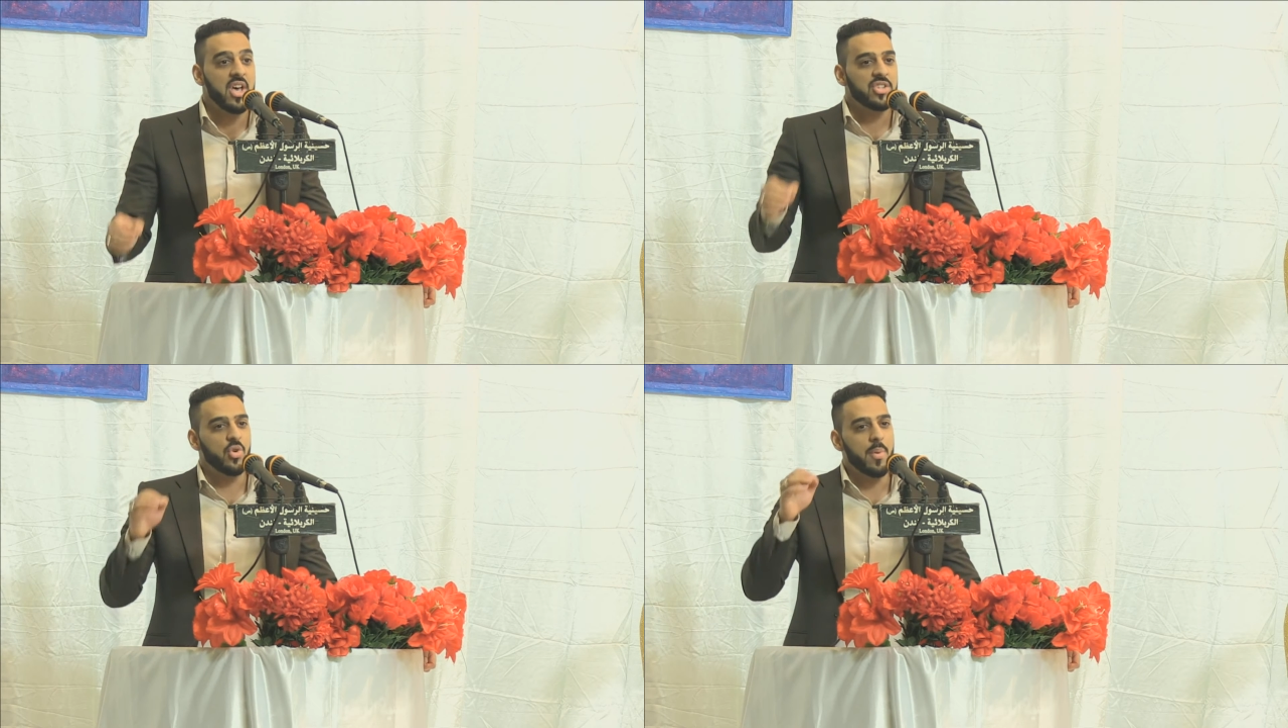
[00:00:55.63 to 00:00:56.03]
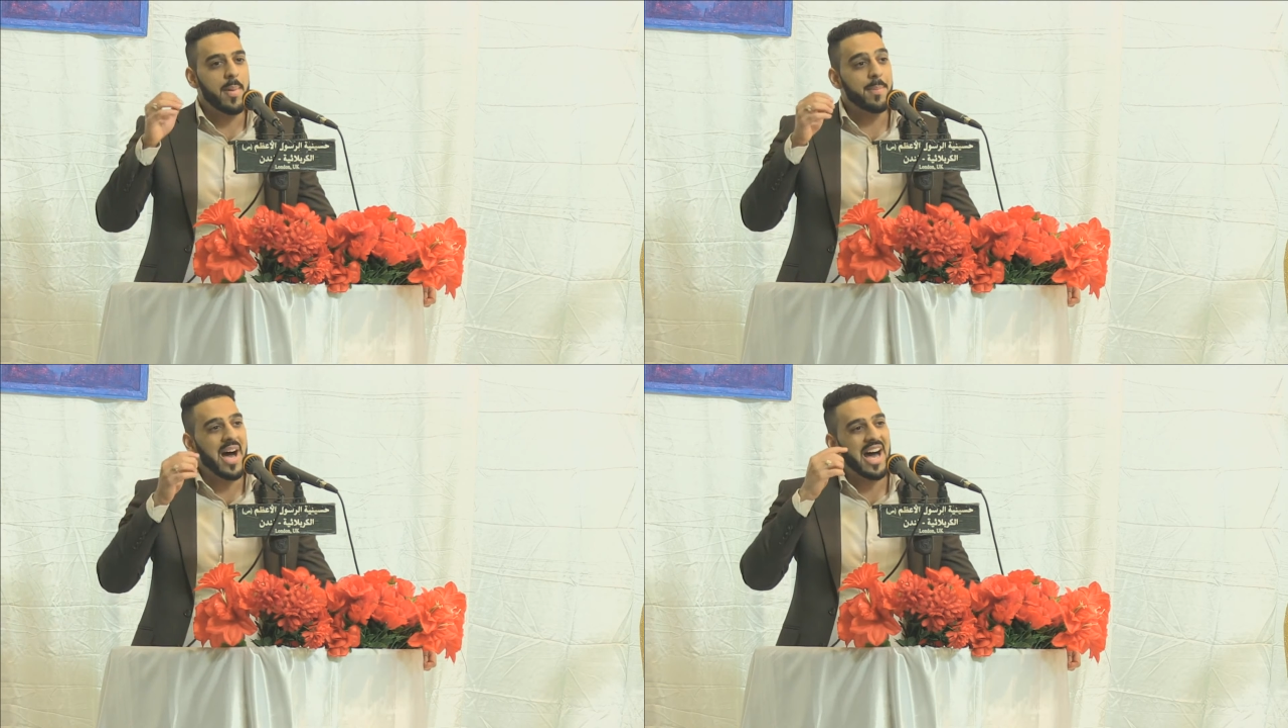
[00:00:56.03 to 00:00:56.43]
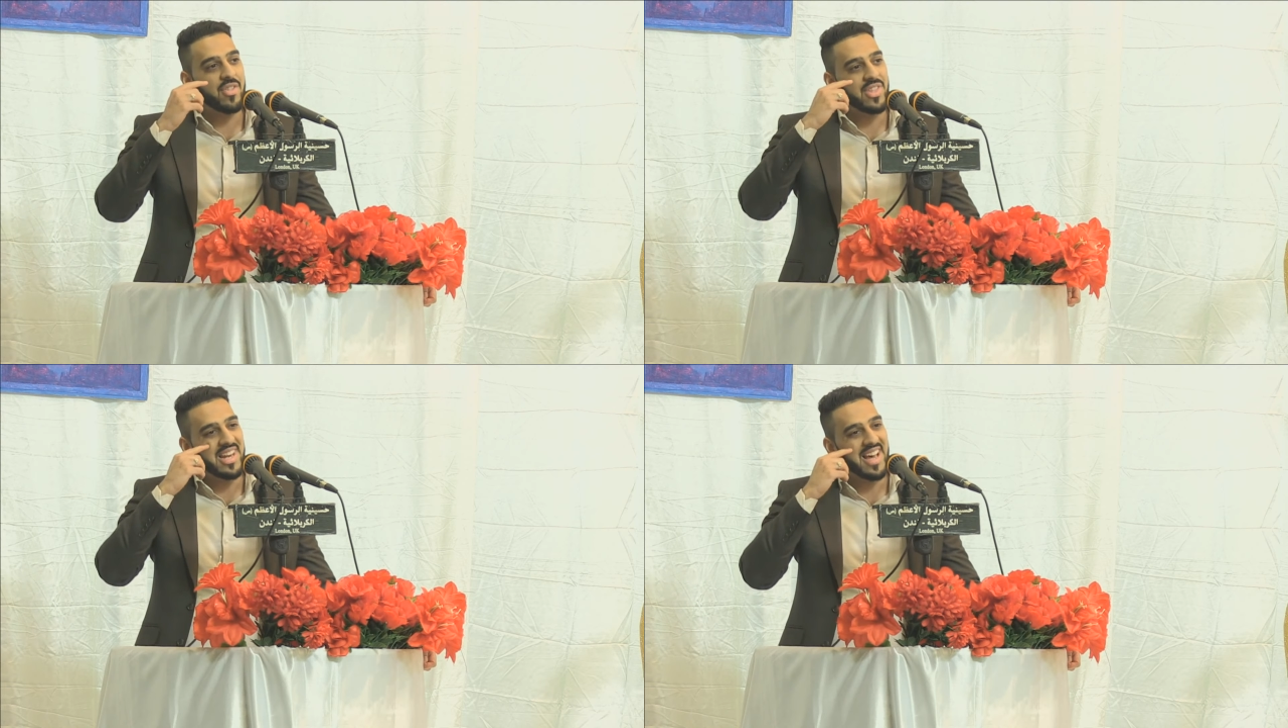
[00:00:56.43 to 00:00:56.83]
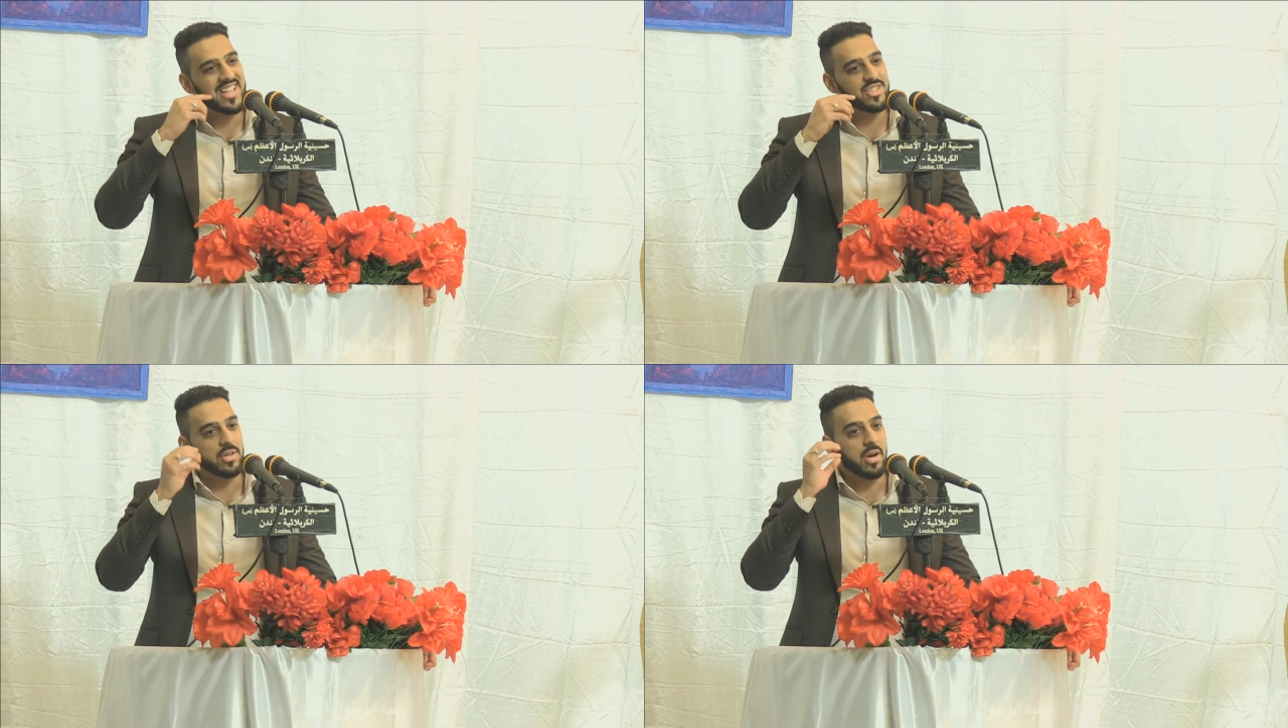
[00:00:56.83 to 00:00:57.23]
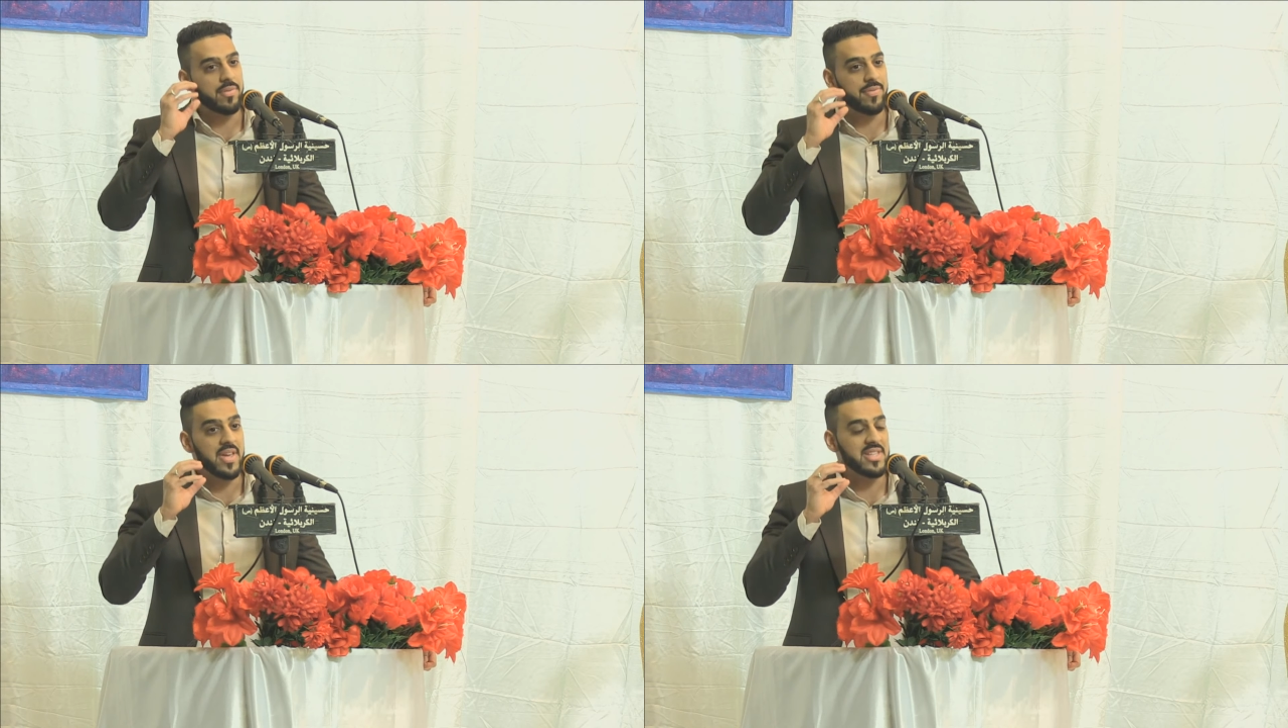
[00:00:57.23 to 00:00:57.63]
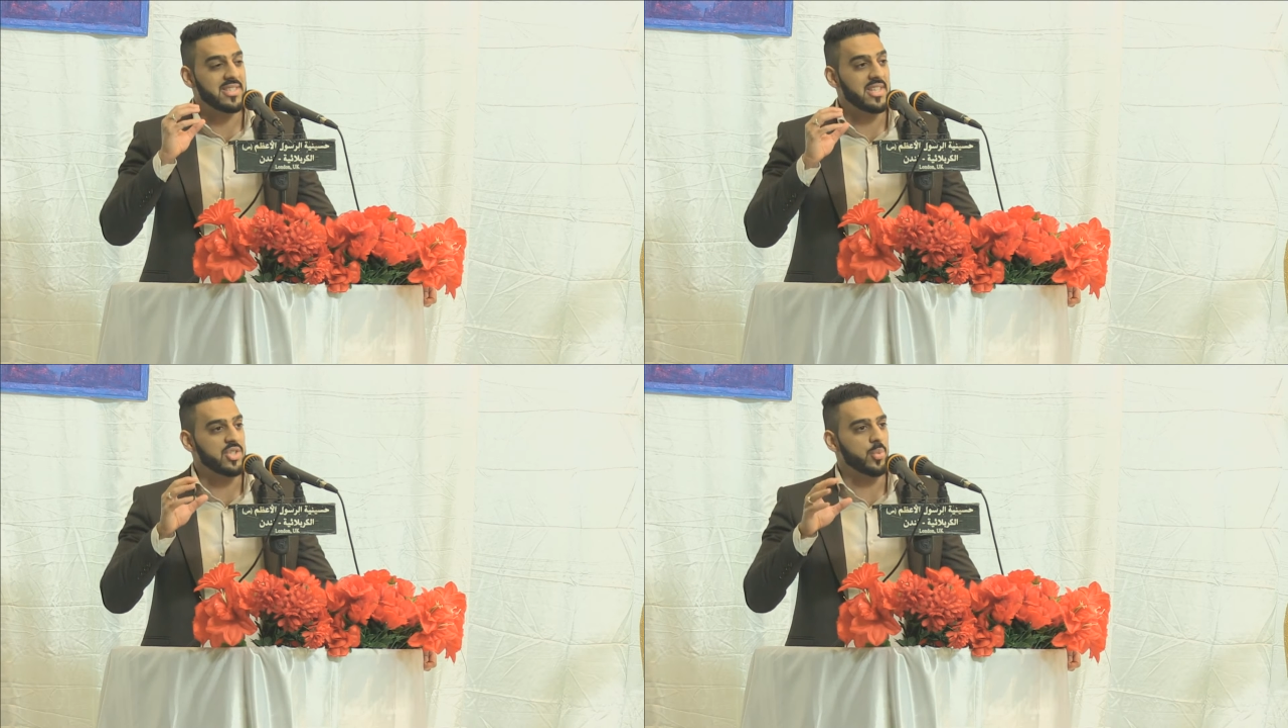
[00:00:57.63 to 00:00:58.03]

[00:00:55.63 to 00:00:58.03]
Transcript: to remember how the lines on our faces